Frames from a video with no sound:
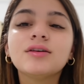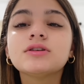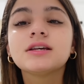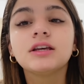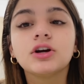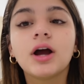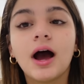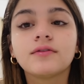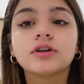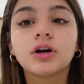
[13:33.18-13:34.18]
it was the year
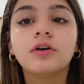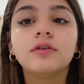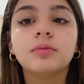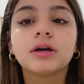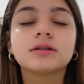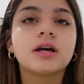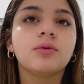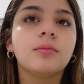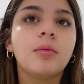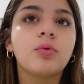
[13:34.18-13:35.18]
after COVID, because I
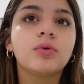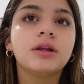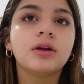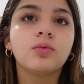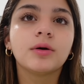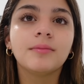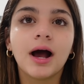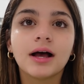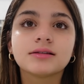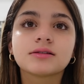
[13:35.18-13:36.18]
remember we didn't wear
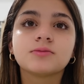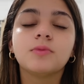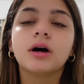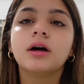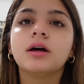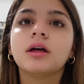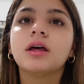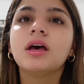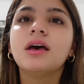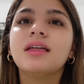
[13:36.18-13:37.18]
masks, but
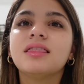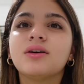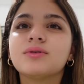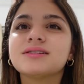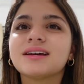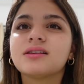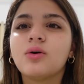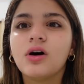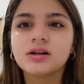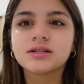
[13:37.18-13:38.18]
there was like no
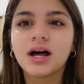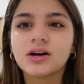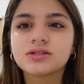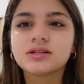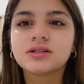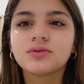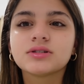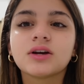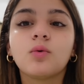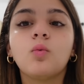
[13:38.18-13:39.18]
haunted houses. There was
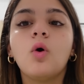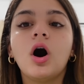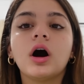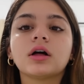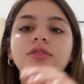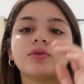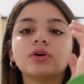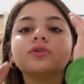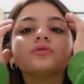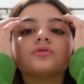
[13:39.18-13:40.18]
like
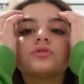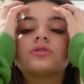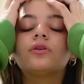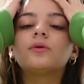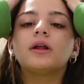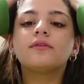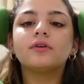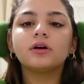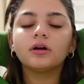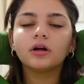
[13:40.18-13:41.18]
walkthroughs or
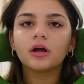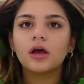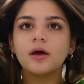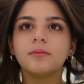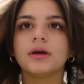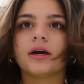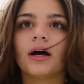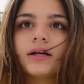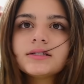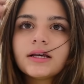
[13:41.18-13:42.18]
whatever,
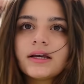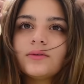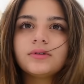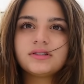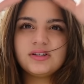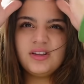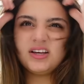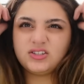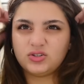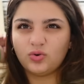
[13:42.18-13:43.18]
because like it was still
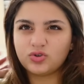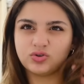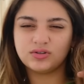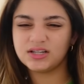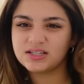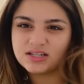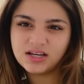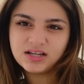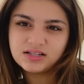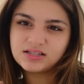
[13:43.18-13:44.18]
like social
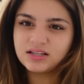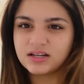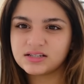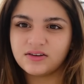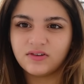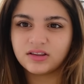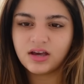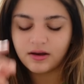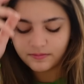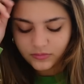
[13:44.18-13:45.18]
distance and like stuff like
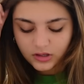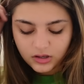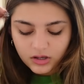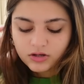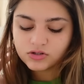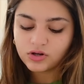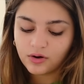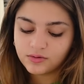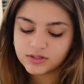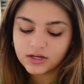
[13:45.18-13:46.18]
that. So
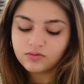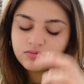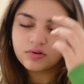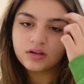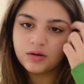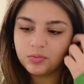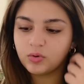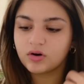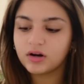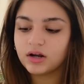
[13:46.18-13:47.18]
it was like really
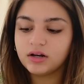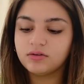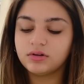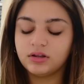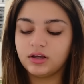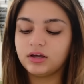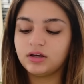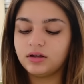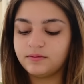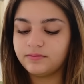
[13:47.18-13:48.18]
boring. I didn't really like
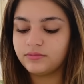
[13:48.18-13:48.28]
it.